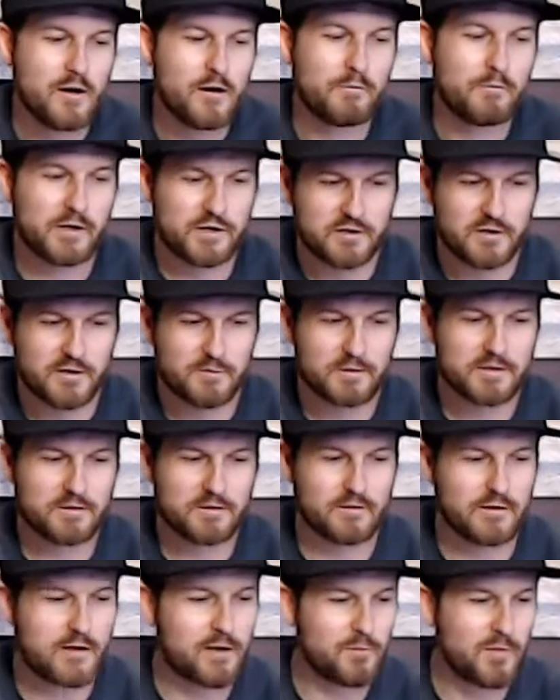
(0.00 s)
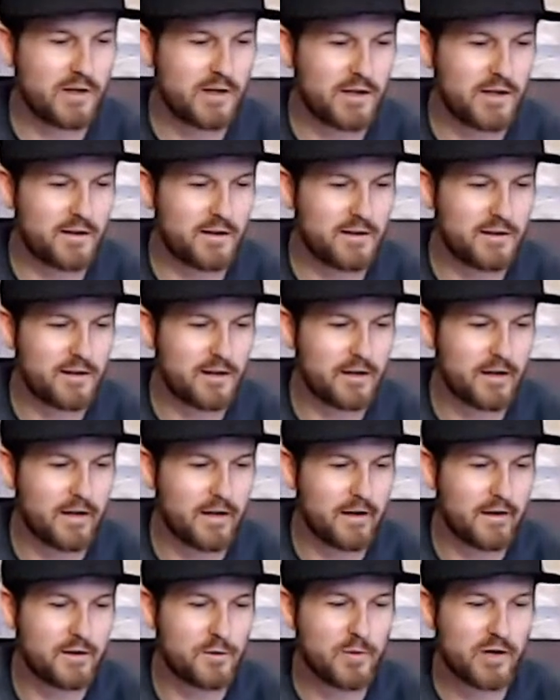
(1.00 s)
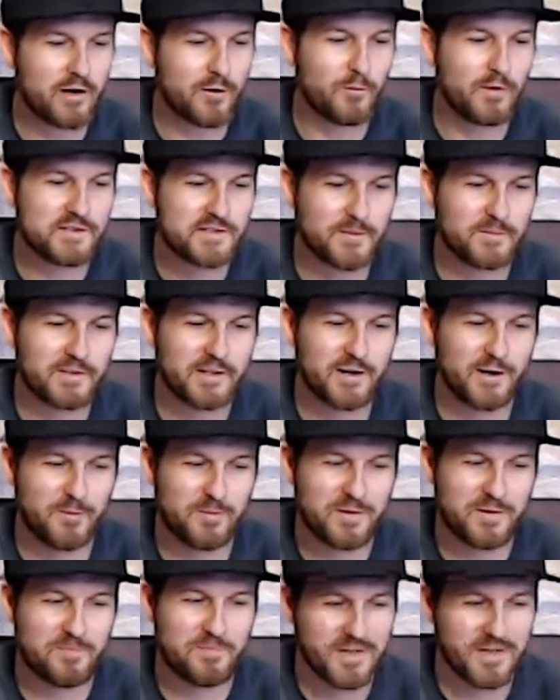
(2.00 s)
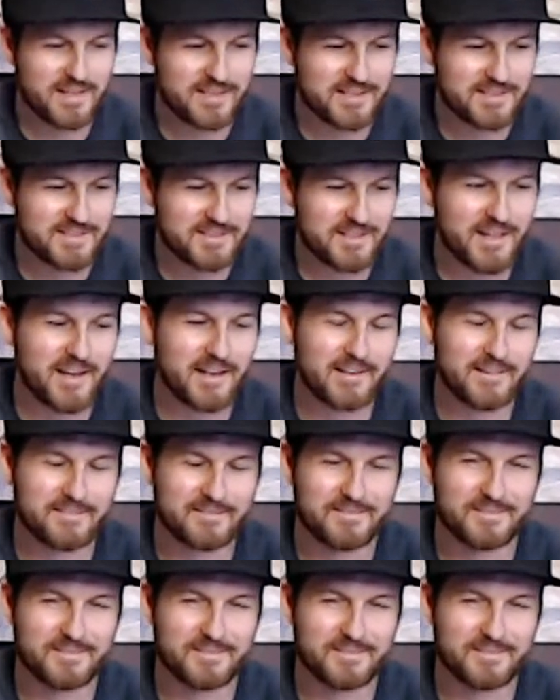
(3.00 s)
Richard, what's going on, man? You better win something or I'll be pissed. Yeah.